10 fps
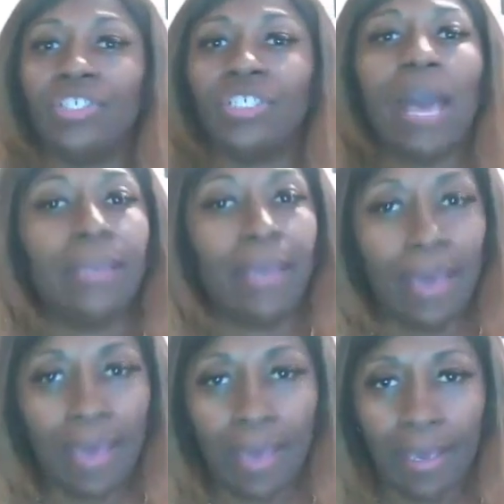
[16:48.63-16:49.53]
shot in the
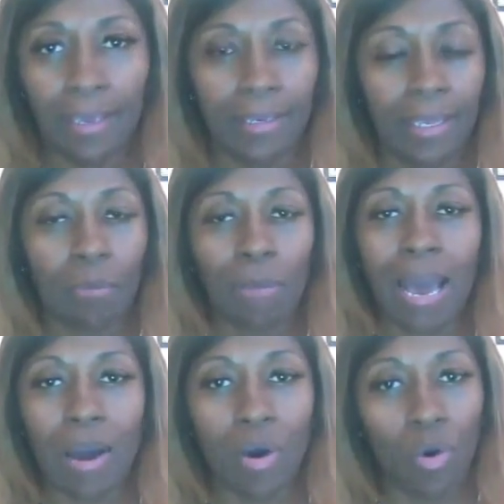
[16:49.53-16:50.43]
head in
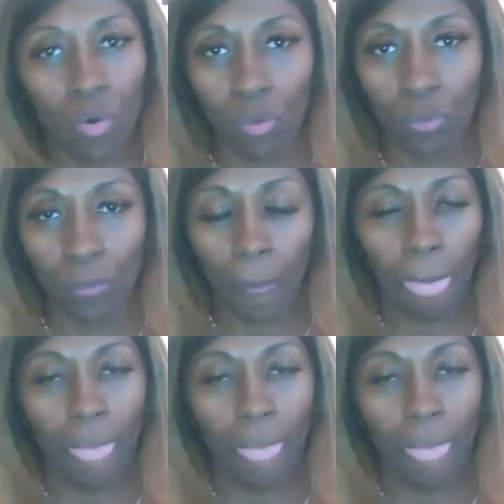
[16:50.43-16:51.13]
my home.